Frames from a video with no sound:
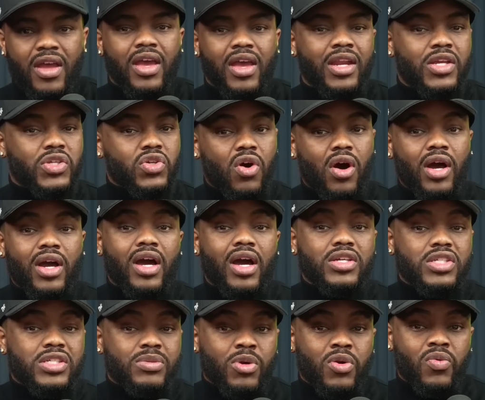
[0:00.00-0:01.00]
And it's called
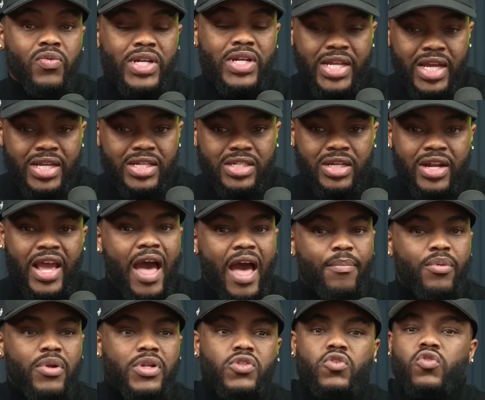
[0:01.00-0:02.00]
customer retention.
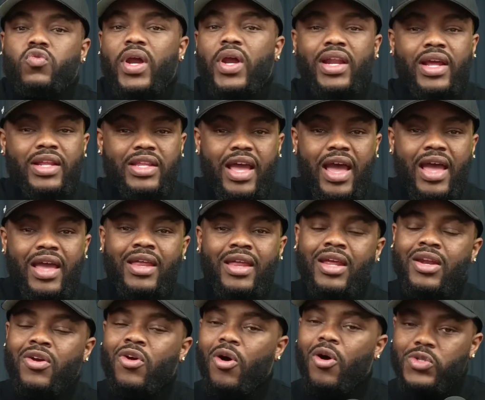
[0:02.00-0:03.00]
Apple is great at that. And then
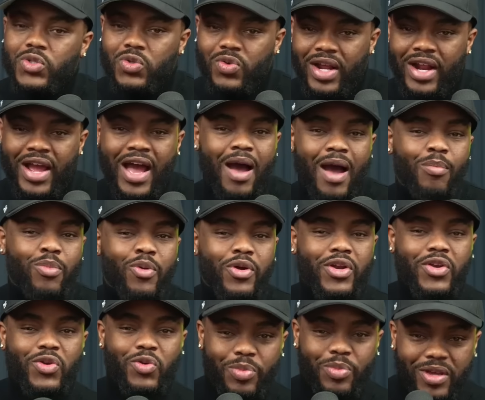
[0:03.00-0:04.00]
they're also great at
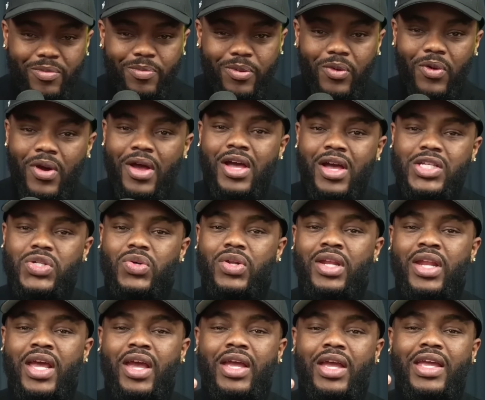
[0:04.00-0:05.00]
onboarding new people. So then
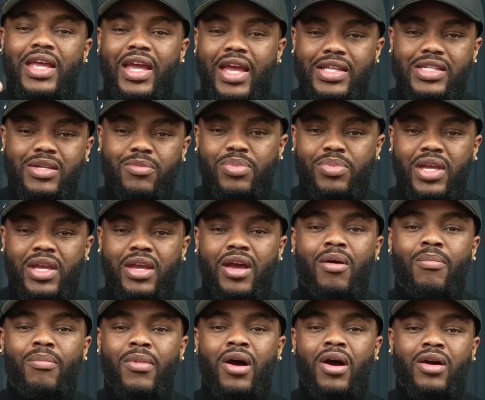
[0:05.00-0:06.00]
they get to be
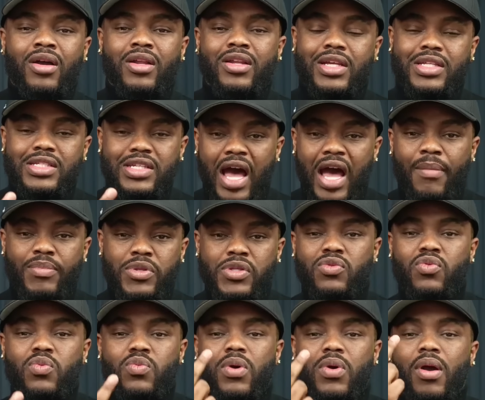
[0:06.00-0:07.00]
among the top
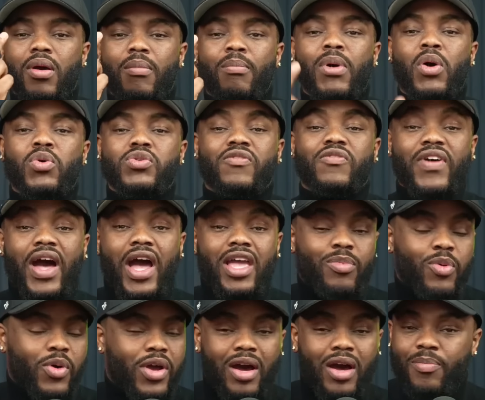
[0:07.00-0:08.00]
2 most
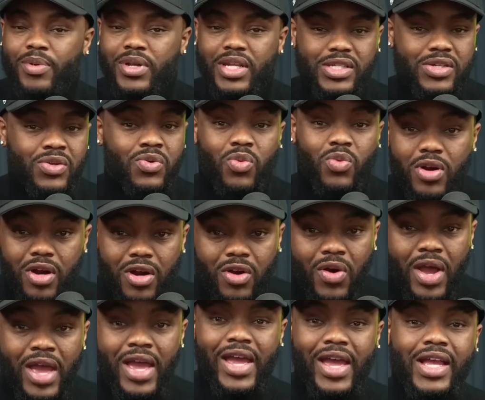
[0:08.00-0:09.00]
valuable companies in the world
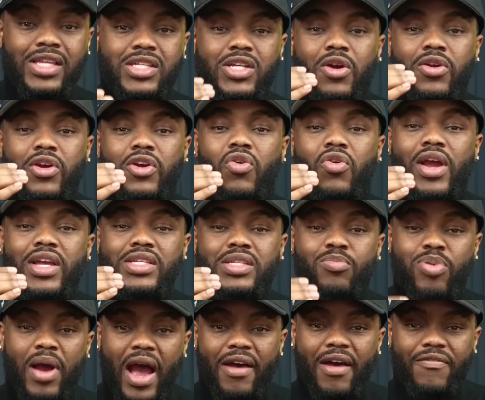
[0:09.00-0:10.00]
and turn a crazy
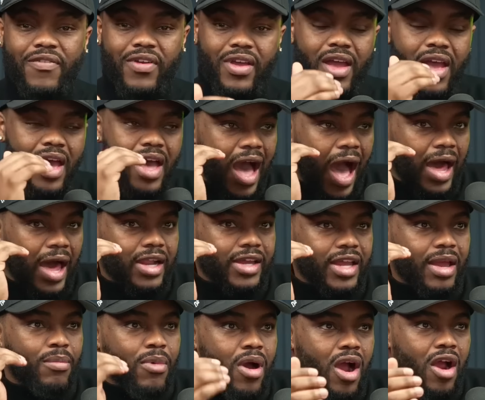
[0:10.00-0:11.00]
profit. I look
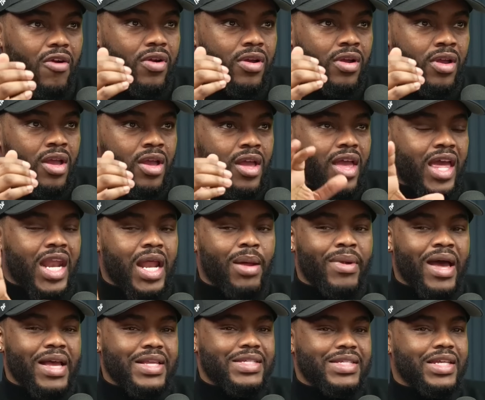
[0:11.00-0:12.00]
at Mara and I'm
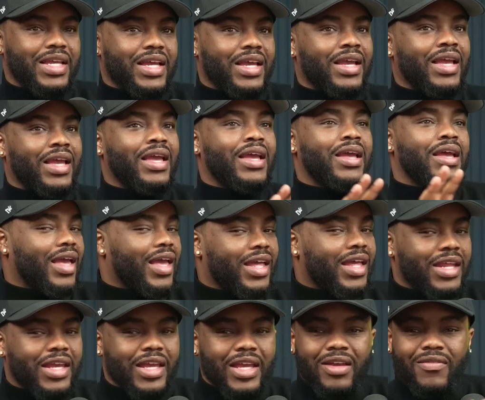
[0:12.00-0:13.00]
not seeing
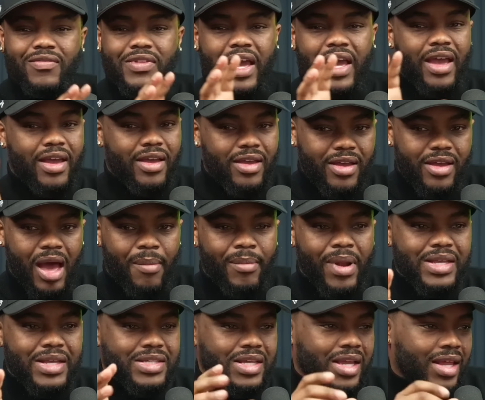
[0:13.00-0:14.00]
any of that. I'm
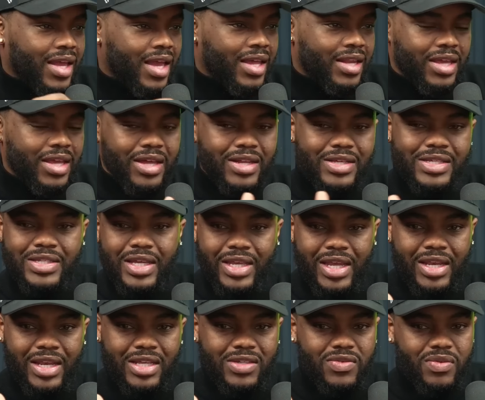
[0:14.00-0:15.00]
not seeing any of the
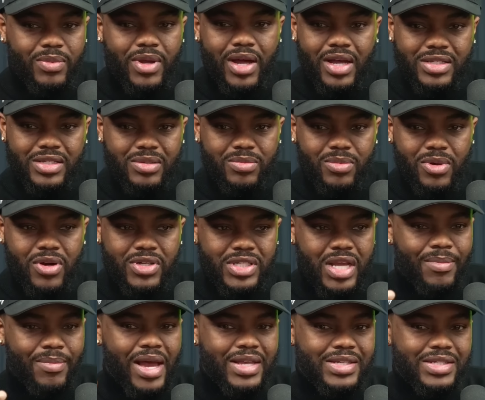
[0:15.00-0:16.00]
stickiness from customers.
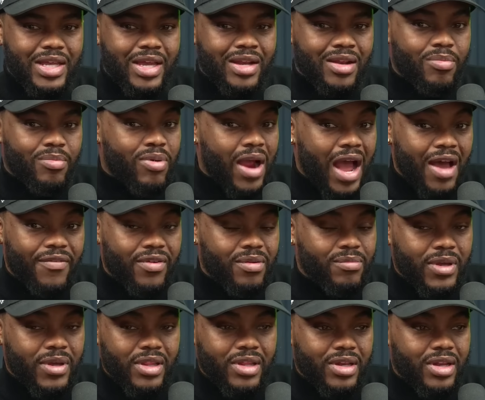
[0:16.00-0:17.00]
I'm not seeing the
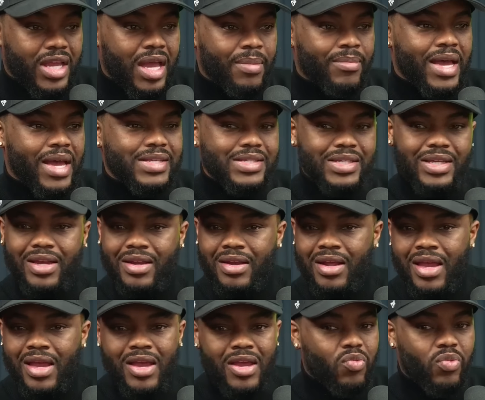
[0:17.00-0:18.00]
profitability. I'm not seeing
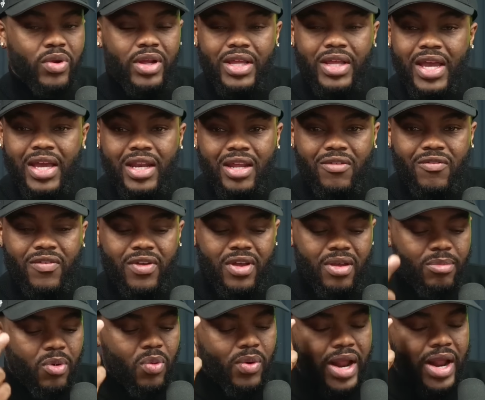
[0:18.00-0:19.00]
really any of it.
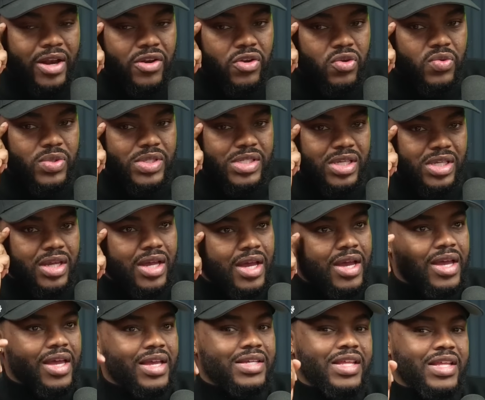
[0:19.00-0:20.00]
But what I do see
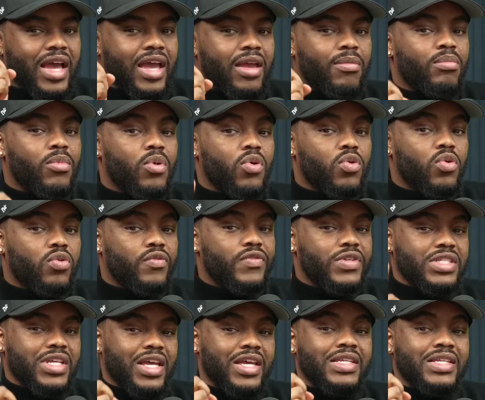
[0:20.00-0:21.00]
is that it
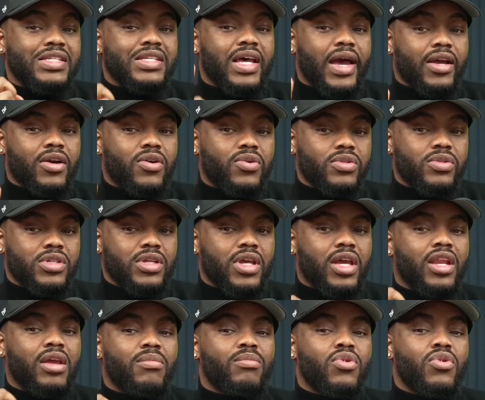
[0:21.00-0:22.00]
moves in cycles
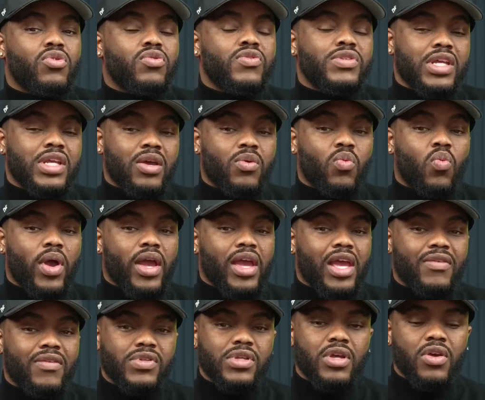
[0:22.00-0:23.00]
and it moves in
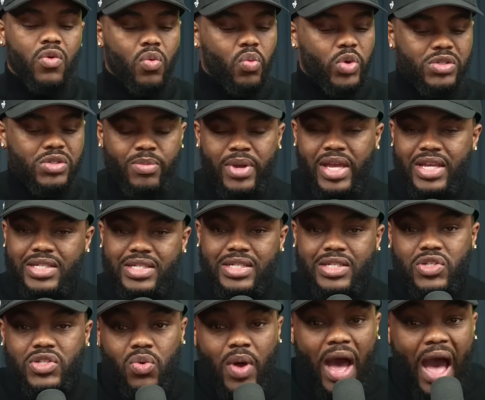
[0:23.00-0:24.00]
waves, which makes it
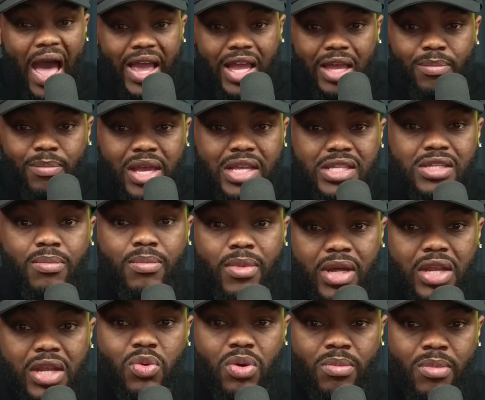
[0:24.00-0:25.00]
so I can make some
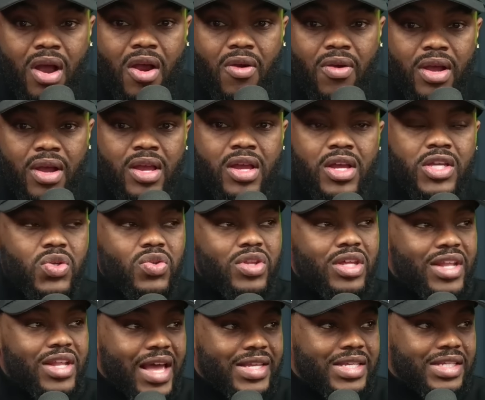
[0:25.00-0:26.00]
money with Mara. So
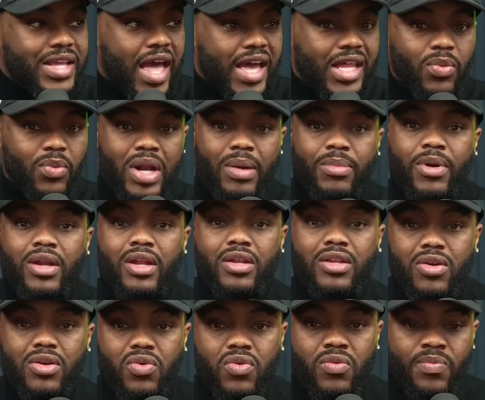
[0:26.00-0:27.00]
then that's exactly what I'm going to
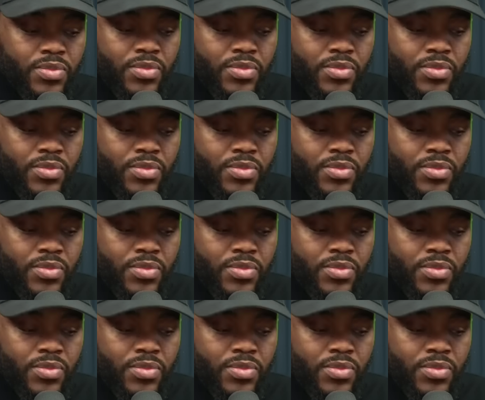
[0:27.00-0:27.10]
do.